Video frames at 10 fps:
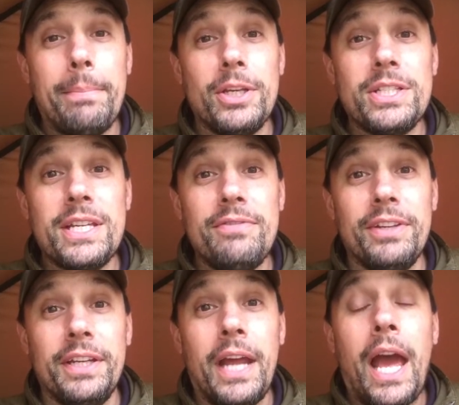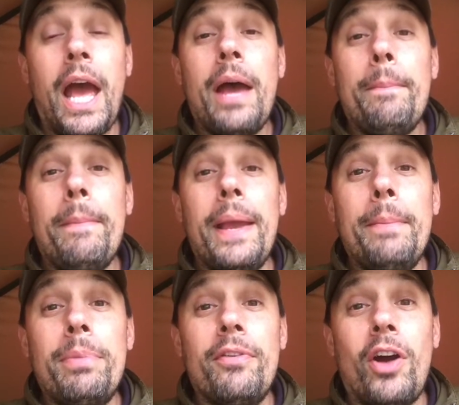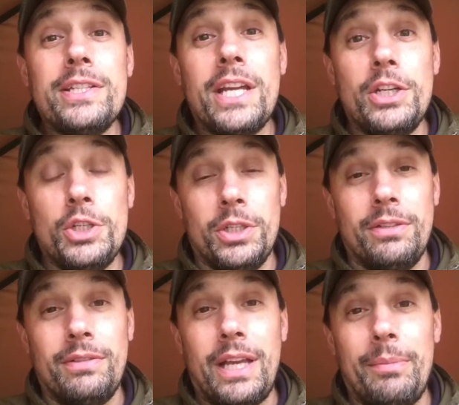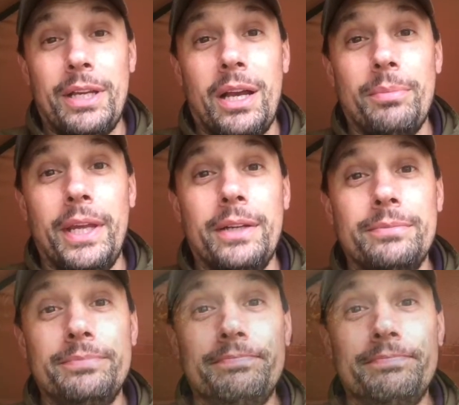put your teeth in, improvisation coming up now.